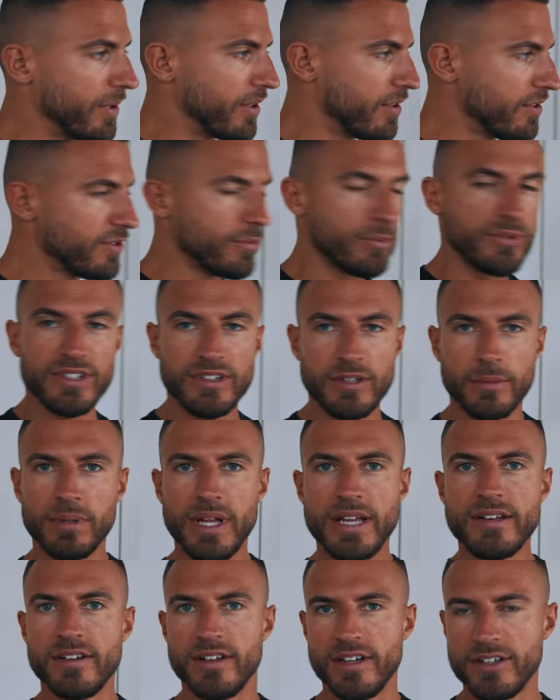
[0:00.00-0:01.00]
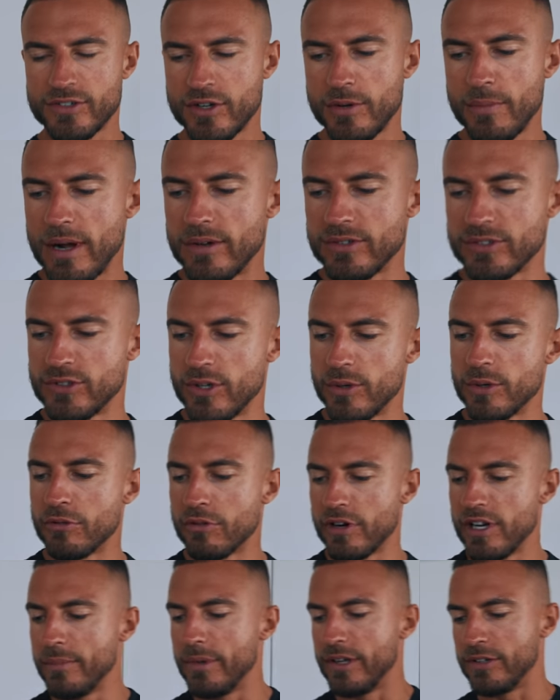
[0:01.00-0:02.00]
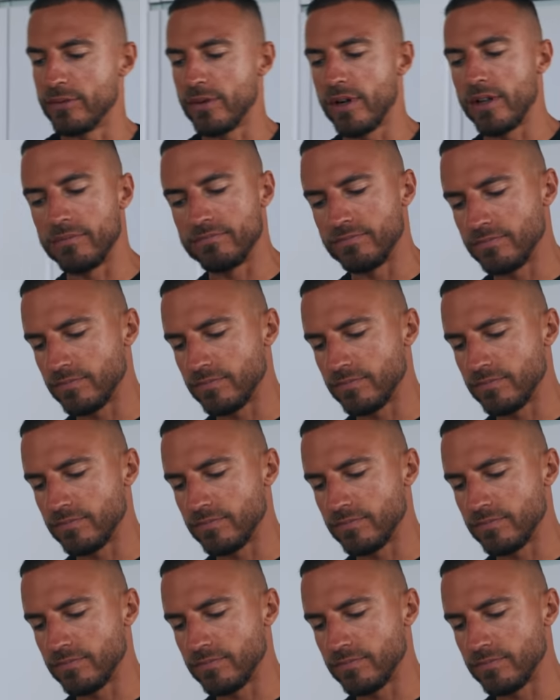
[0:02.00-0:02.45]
Because it was in the blender, it's come out so creamy as well.